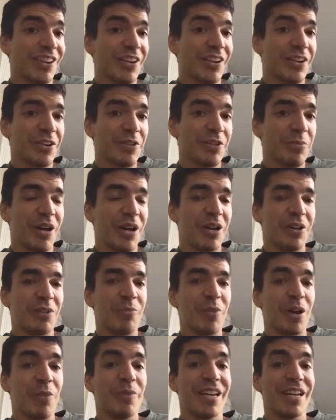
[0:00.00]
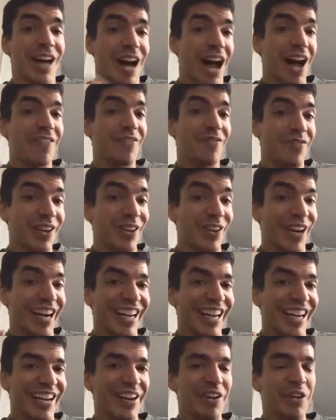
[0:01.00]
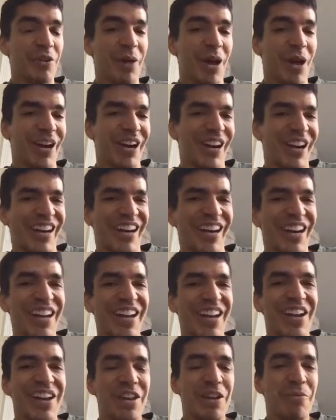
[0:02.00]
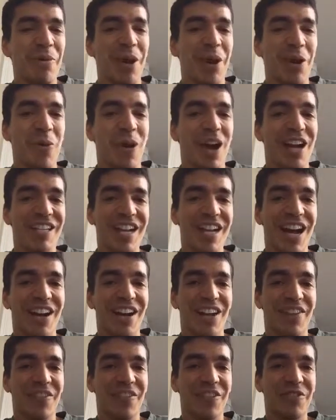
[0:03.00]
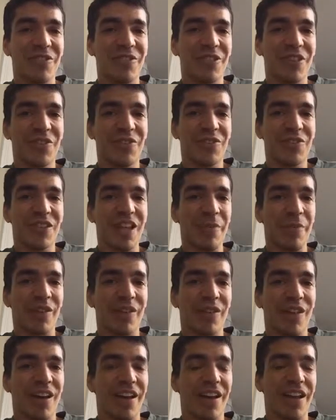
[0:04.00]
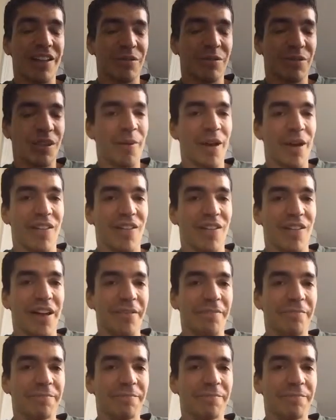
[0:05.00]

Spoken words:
You better be God fearing. You better watch out if you step out of line.